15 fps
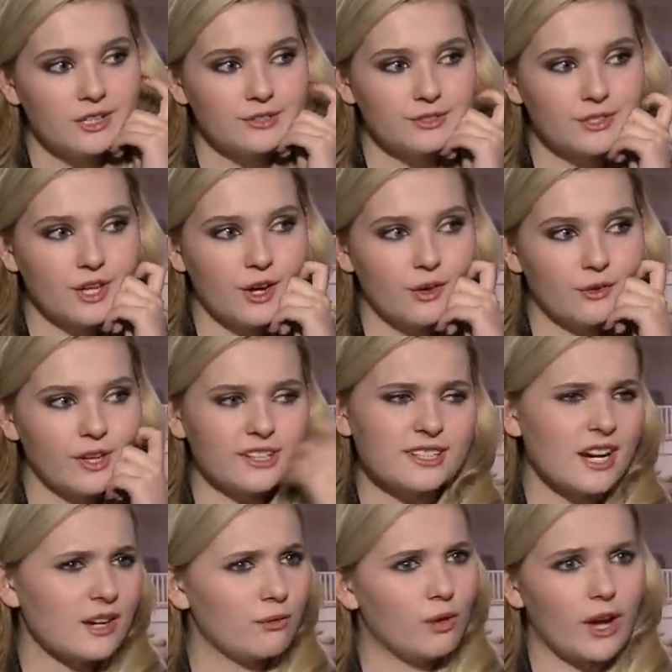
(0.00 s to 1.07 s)
So that's
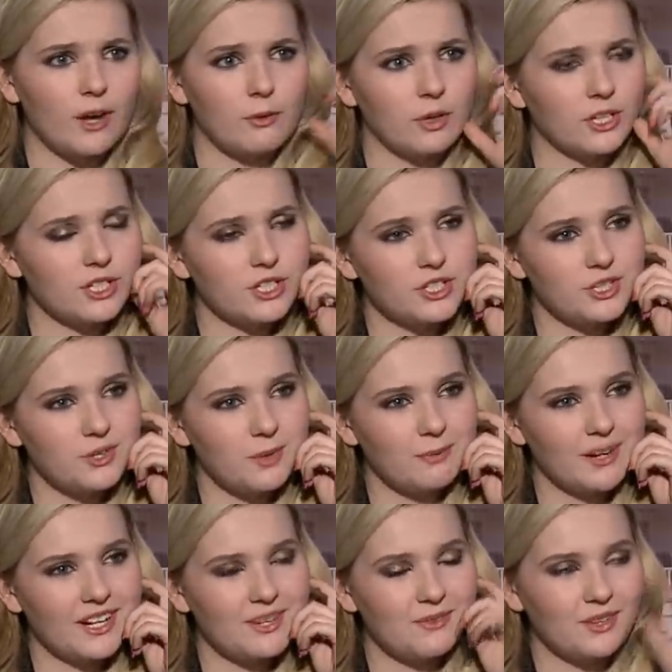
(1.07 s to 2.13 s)
kind of why I wanted to do it,
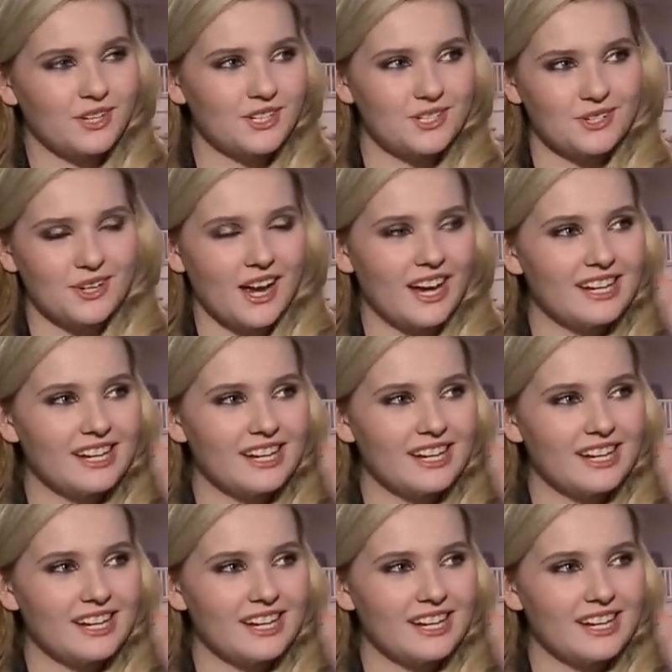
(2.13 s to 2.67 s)
but I didn't want to do it.